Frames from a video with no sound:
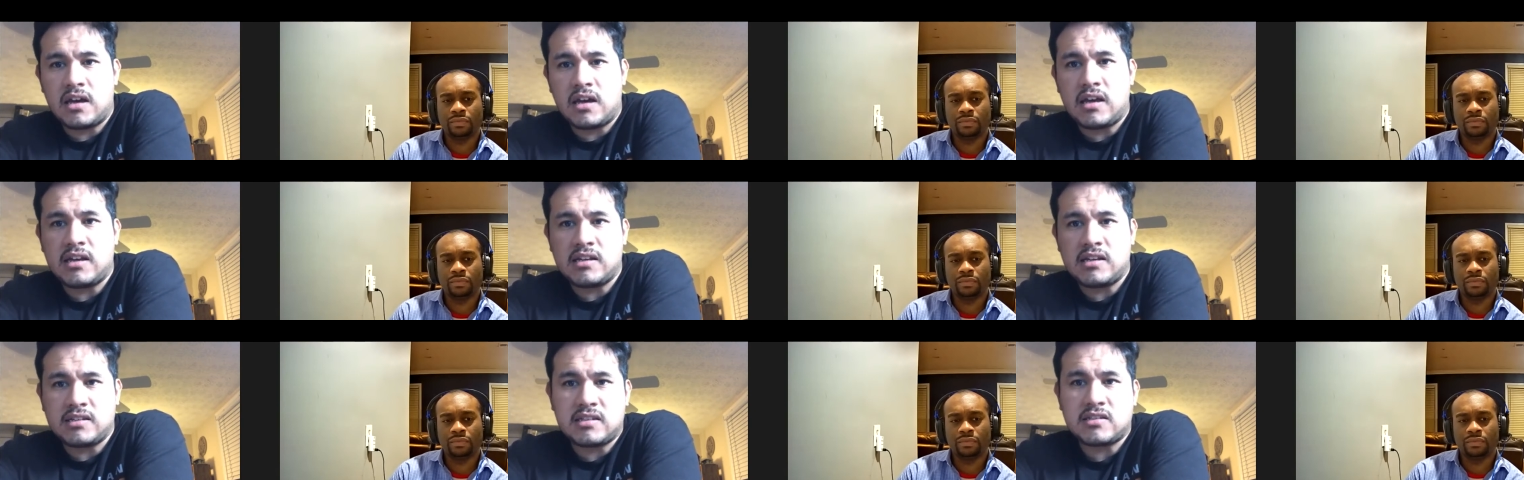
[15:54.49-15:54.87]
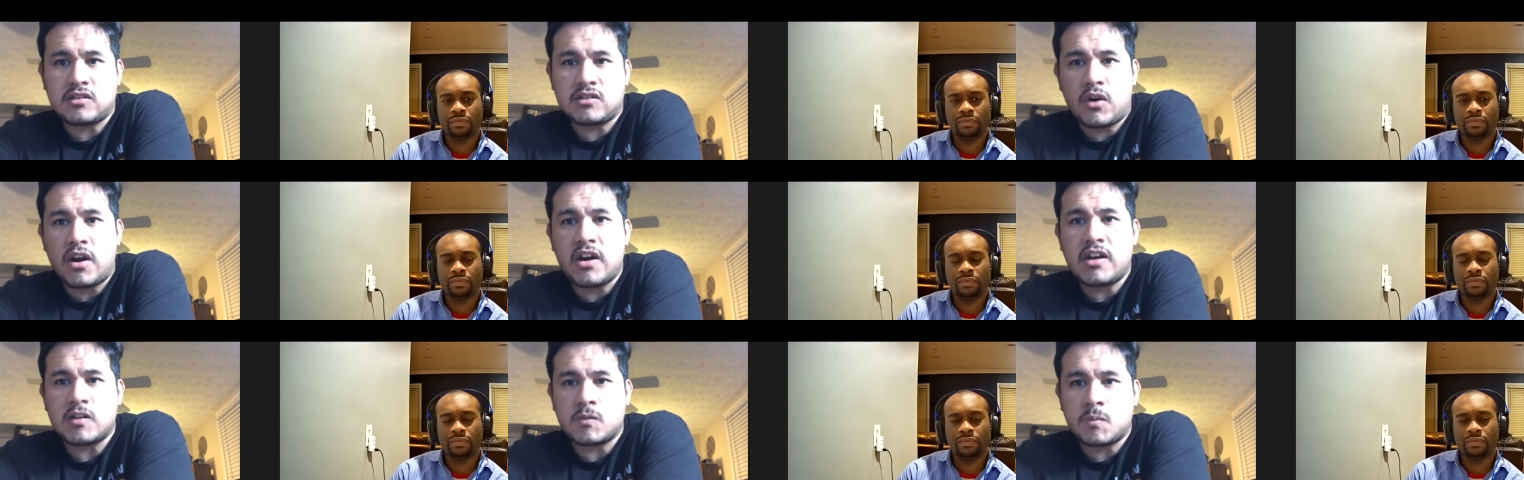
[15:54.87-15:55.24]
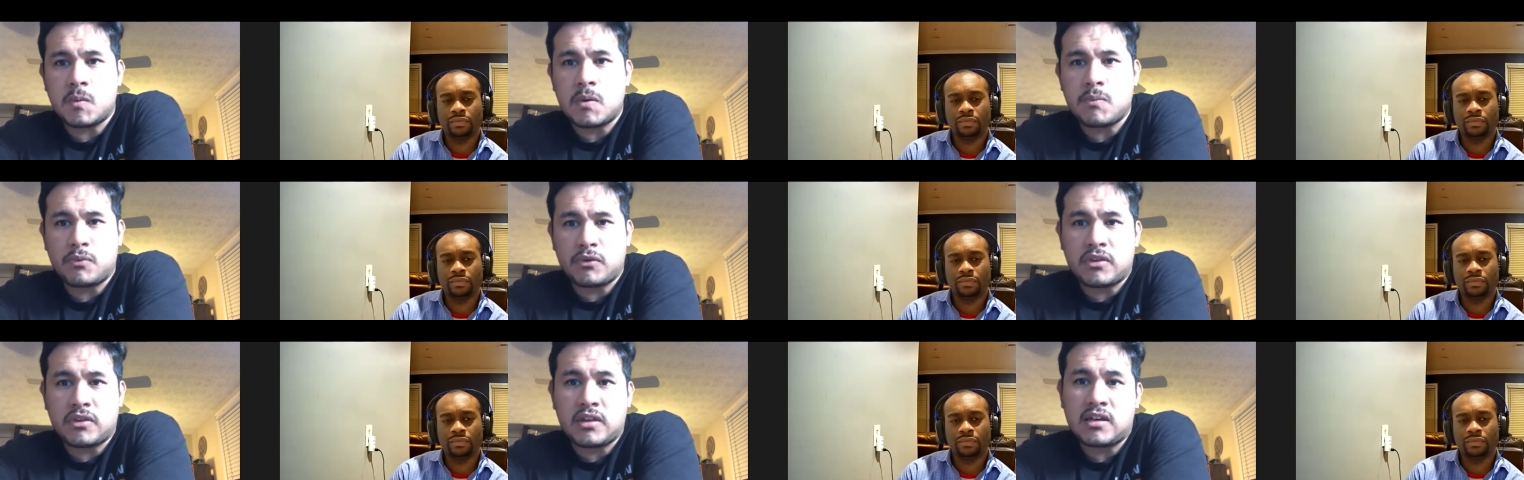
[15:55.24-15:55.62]
Speaker 1: is as great as
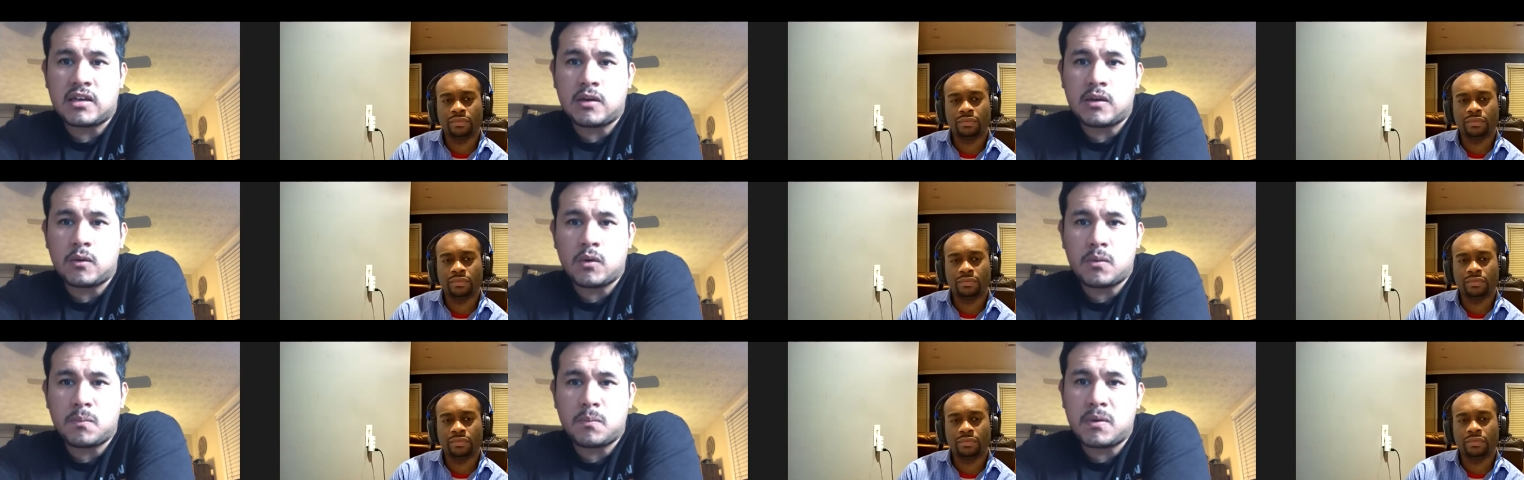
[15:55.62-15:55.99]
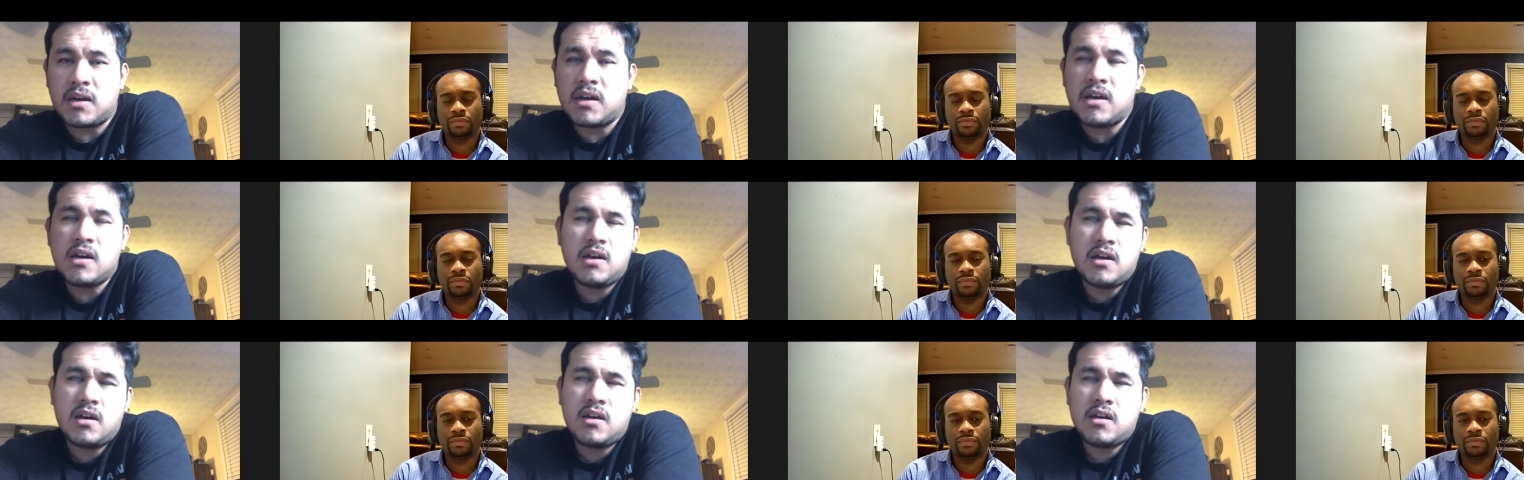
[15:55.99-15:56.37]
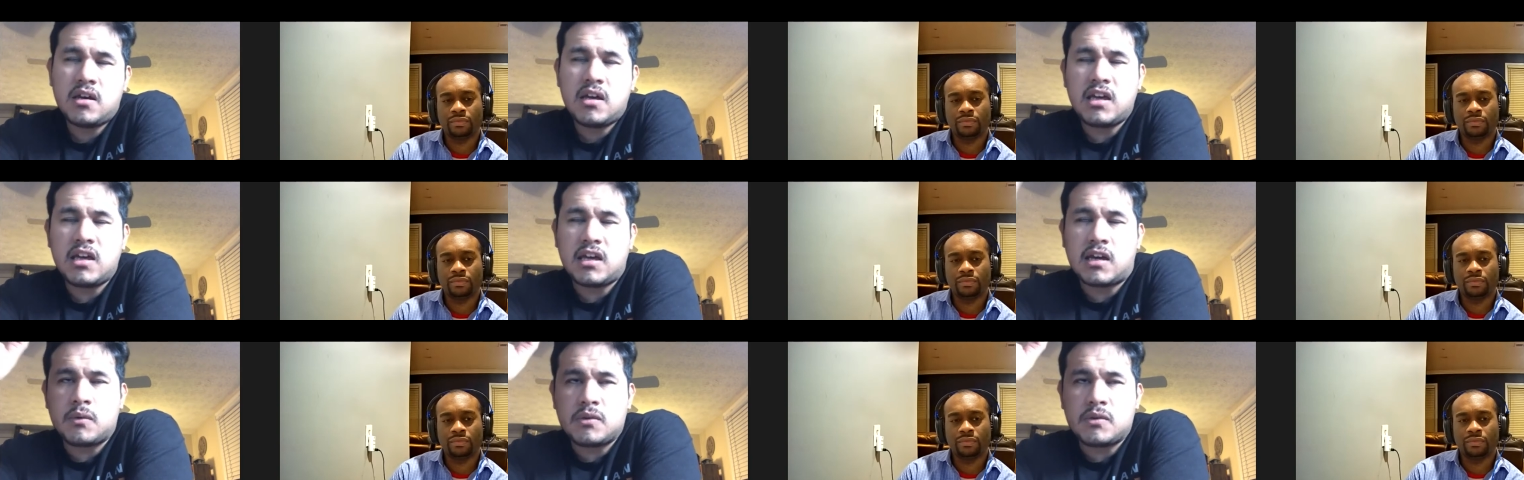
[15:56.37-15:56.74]
people think he will be,
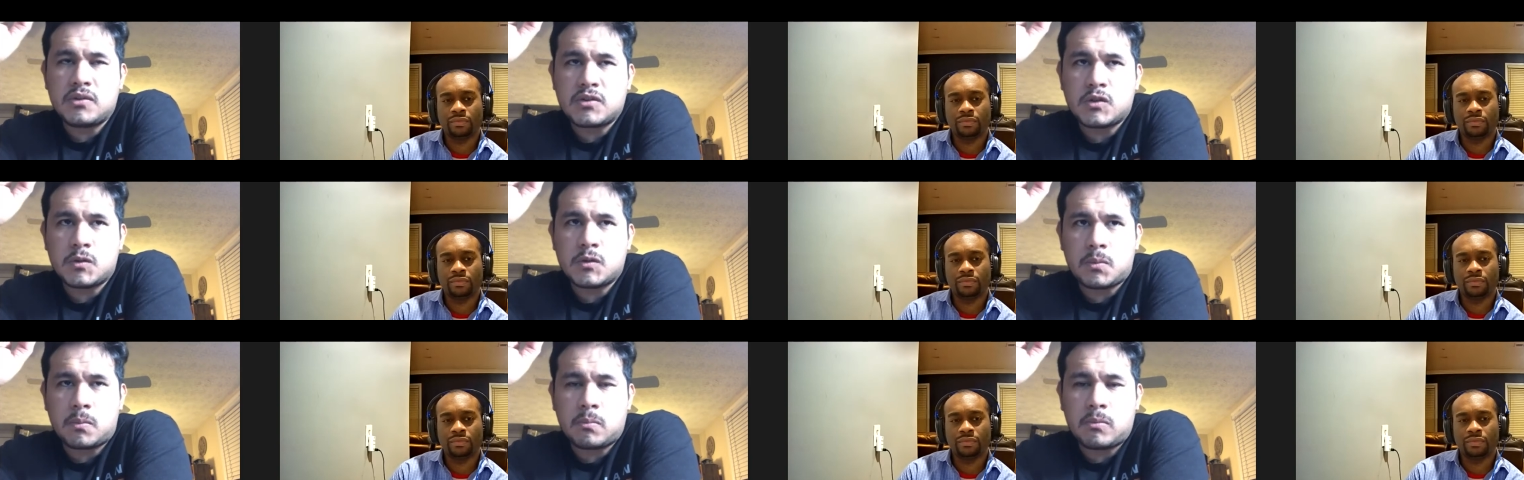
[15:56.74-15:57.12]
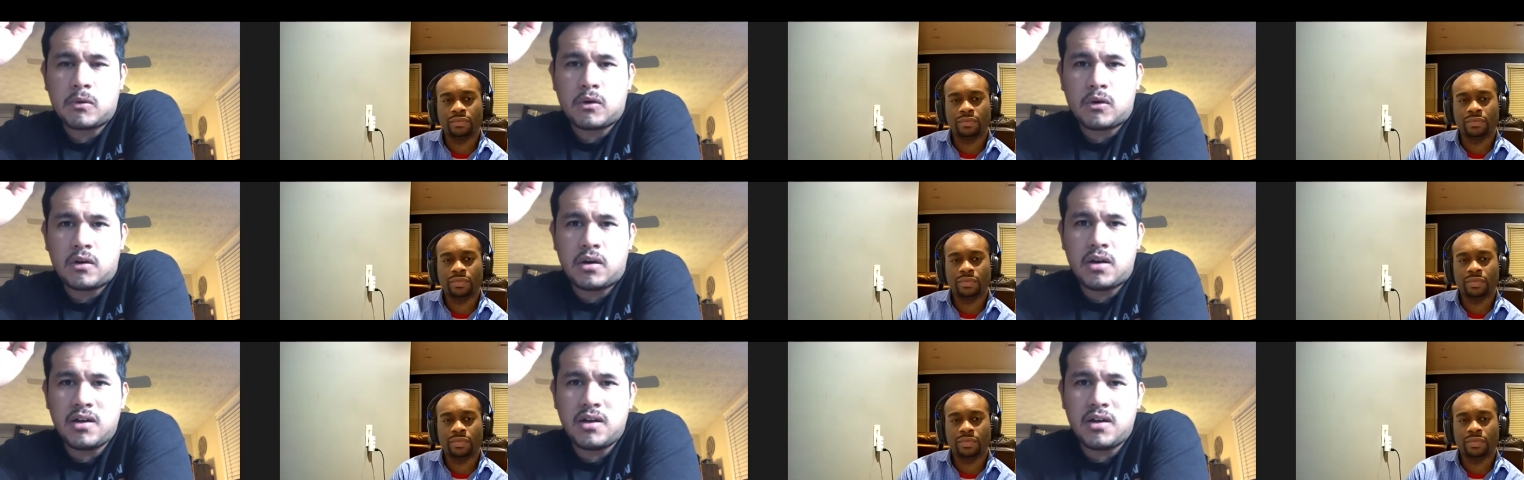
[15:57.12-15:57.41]
he could win the Super Bowl